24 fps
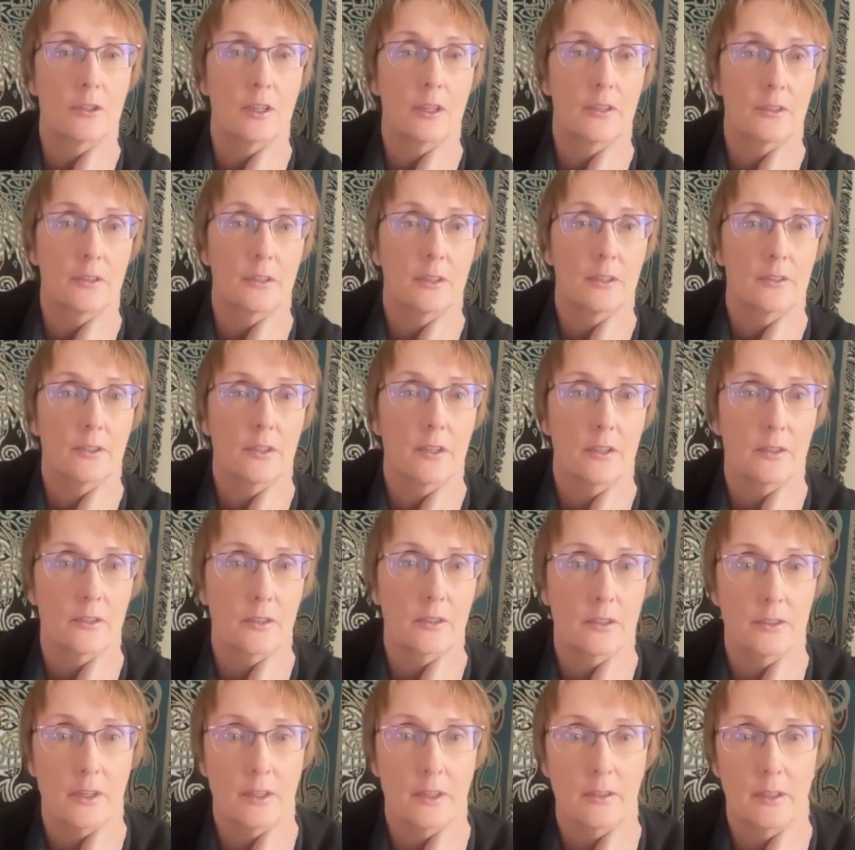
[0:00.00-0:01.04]
doesn't exist
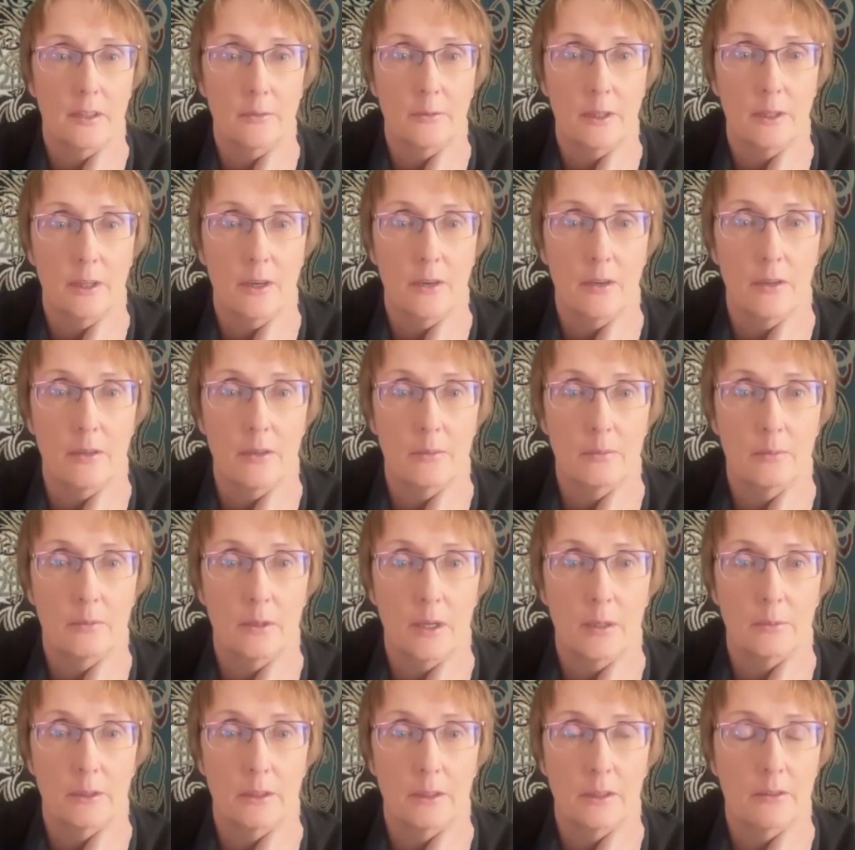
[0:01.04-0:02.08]
because i think we all
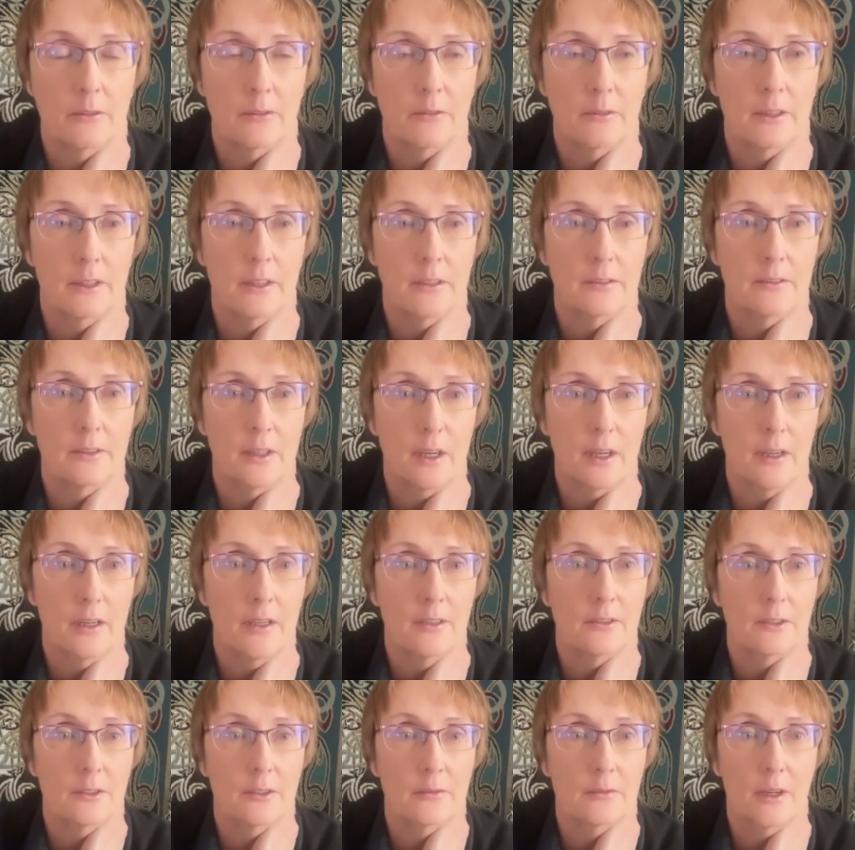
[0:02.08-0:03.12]
probably agree it
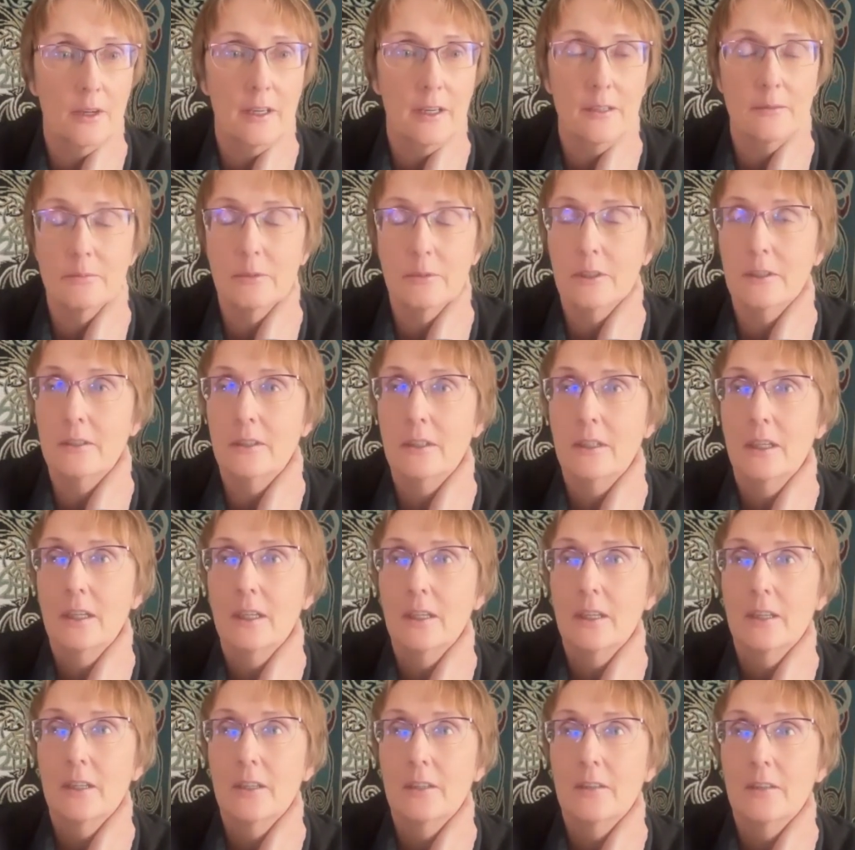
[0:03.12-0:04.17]
does right but
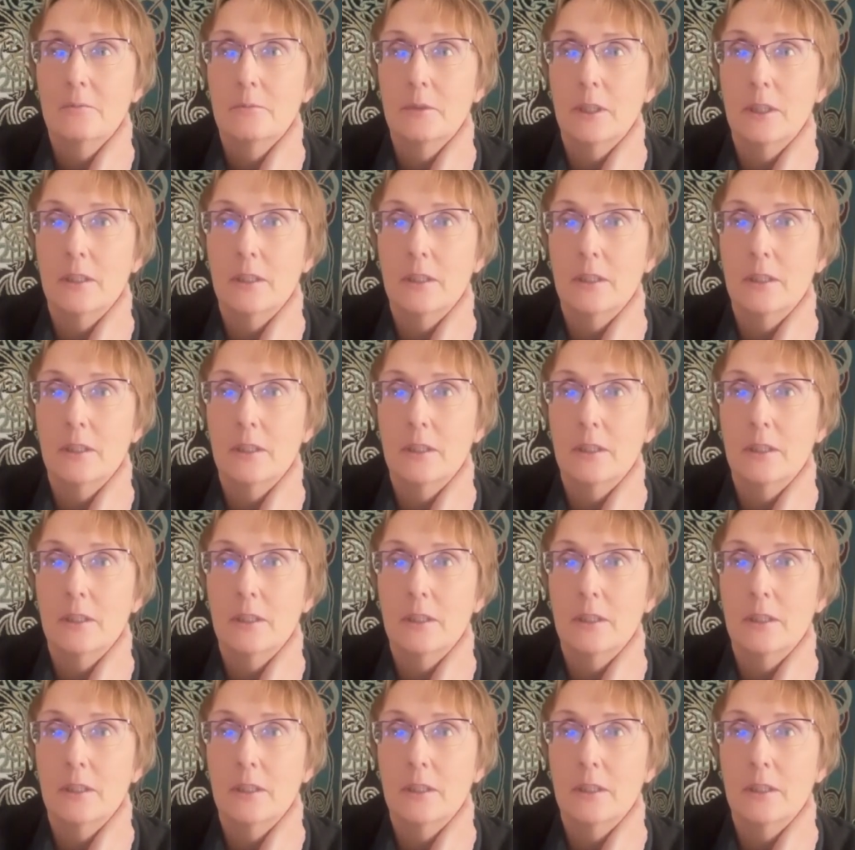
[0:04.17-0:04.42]
but